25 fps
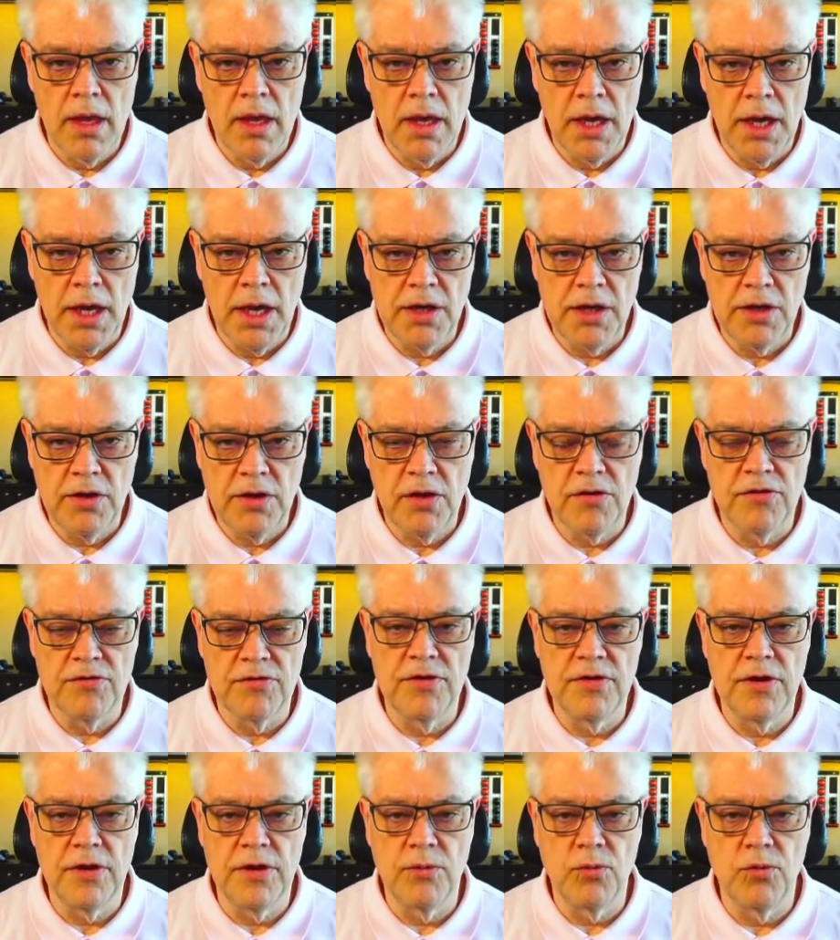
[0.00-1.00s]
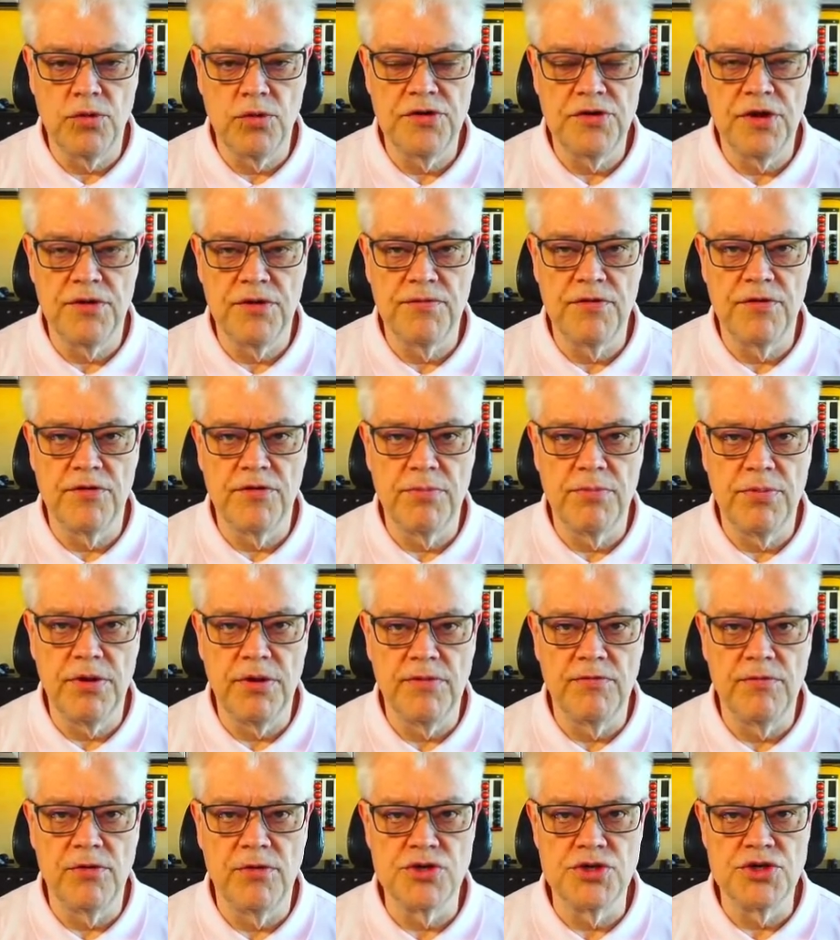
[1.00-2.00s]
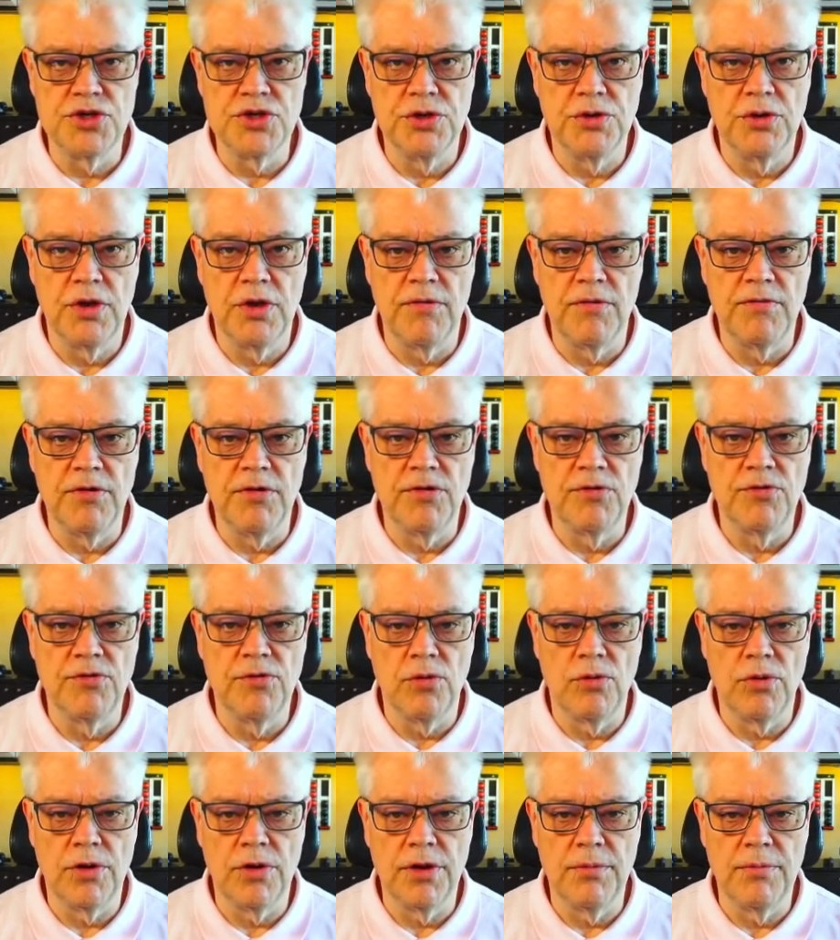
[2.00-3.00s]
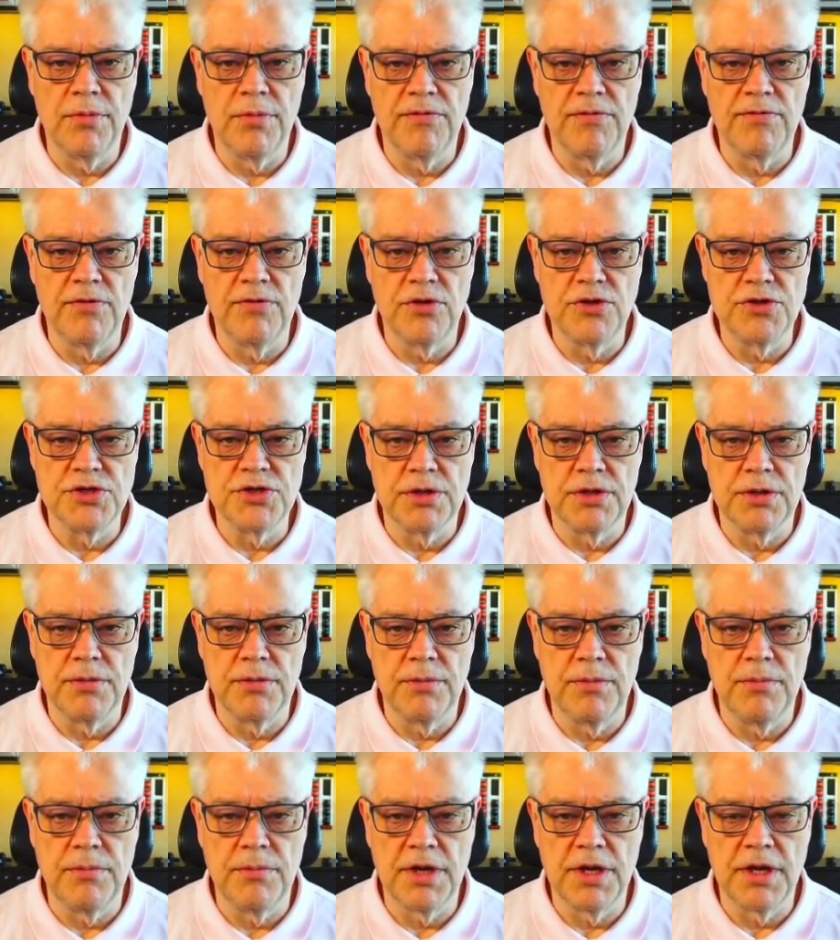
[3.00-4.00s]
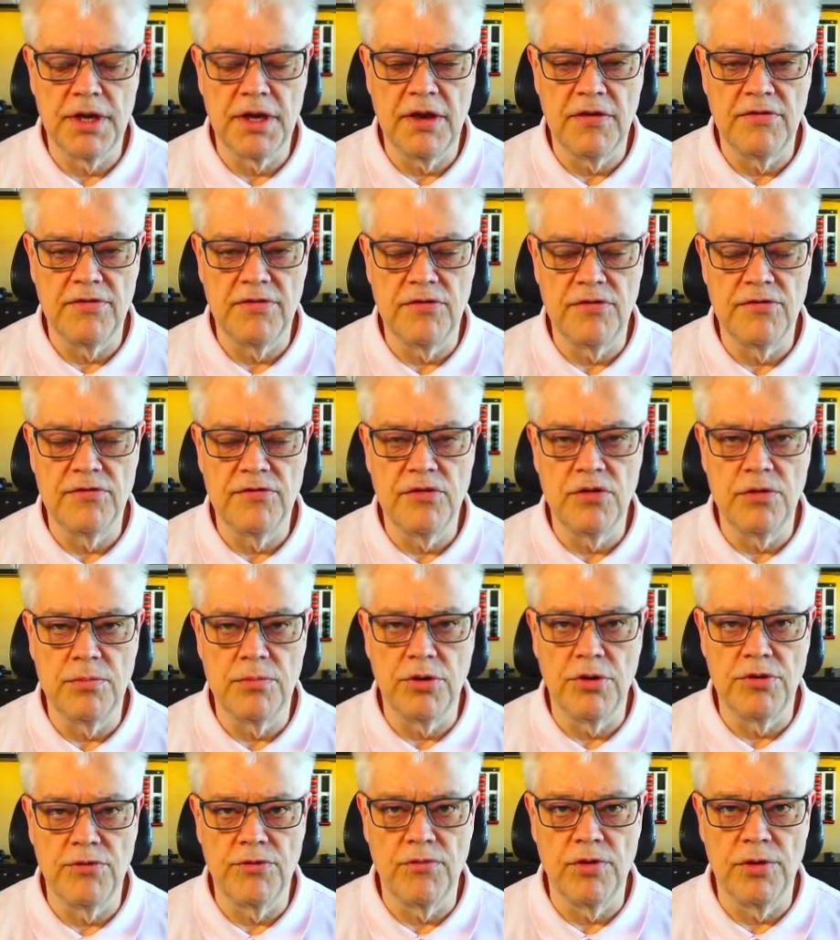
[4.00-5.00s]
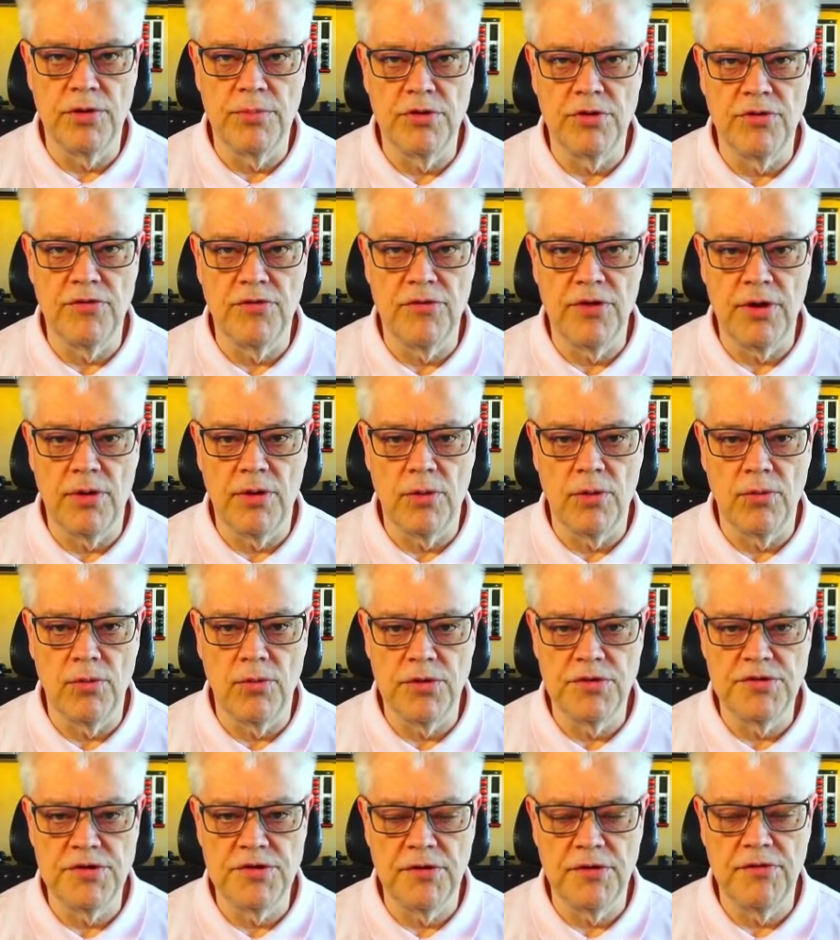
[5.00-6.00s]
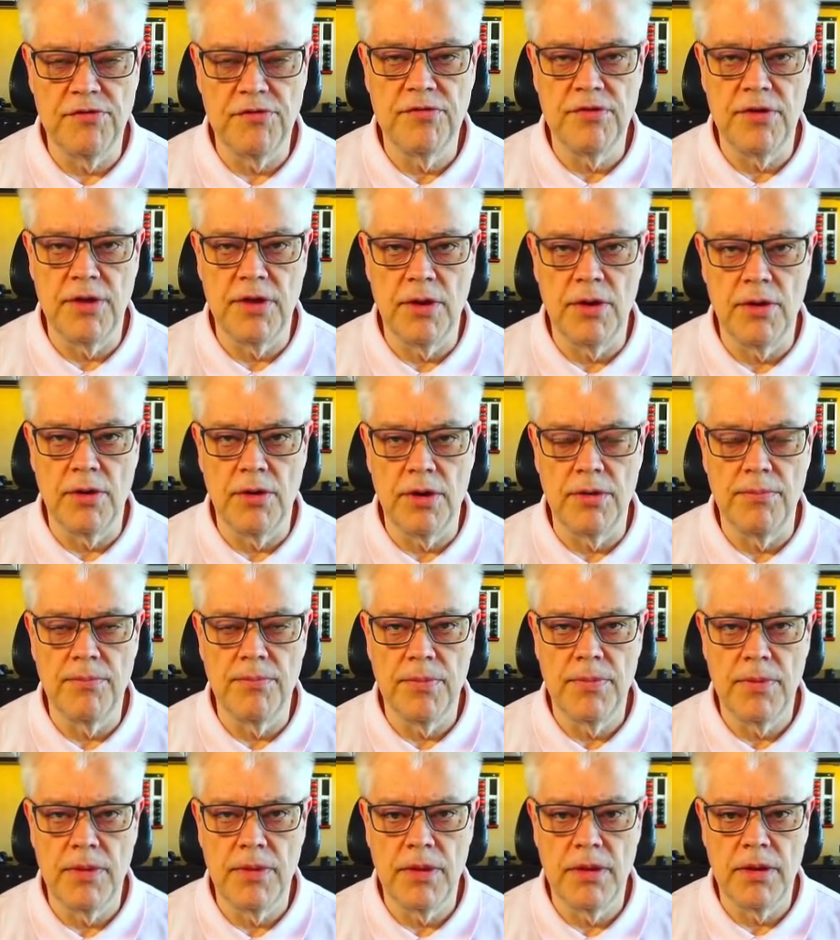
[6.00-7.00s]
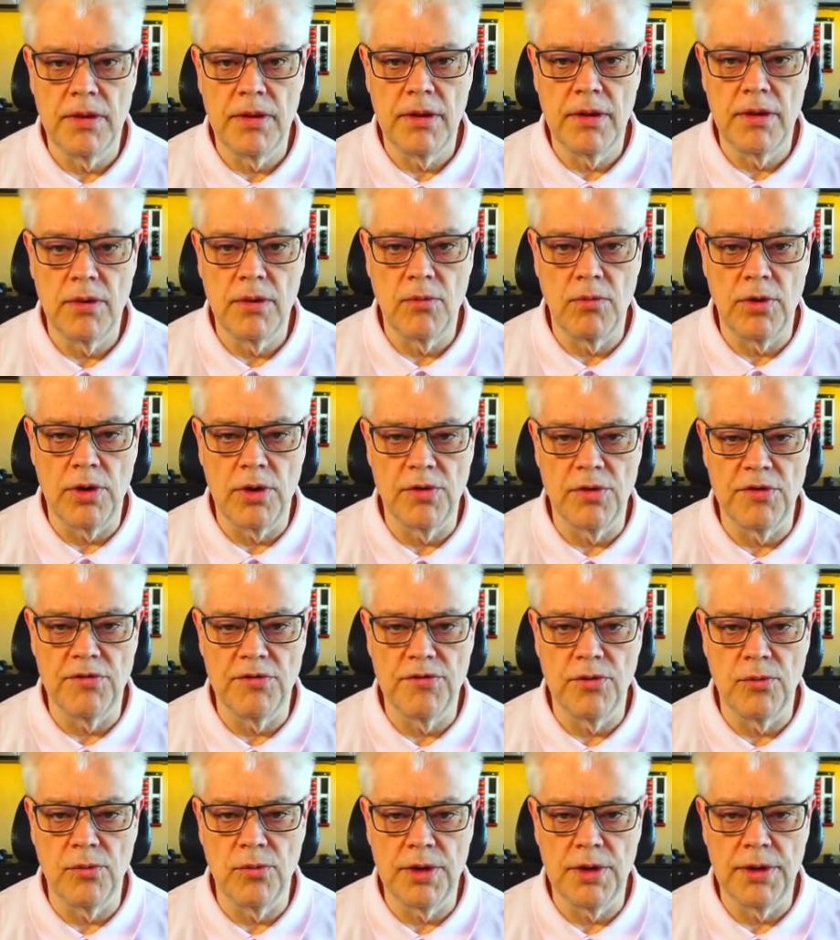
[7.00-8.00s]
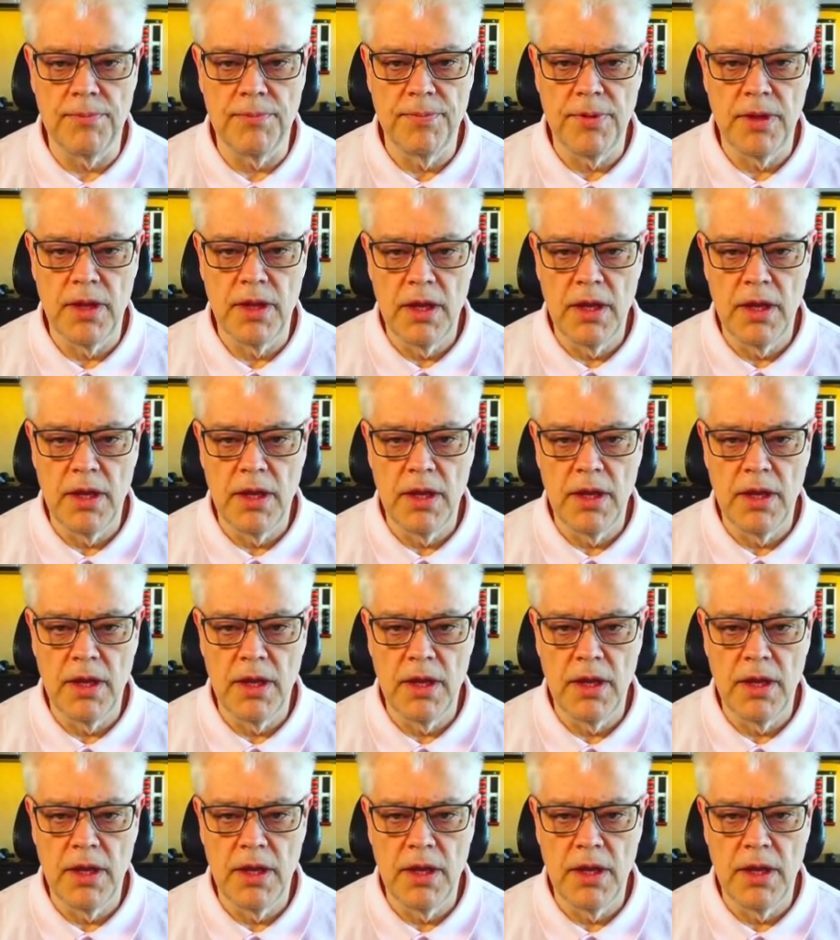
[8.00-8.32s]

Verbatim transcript: Here you can see which FSP version you have installed. In my version, in my case, it's 2.3.0, which is the requested one.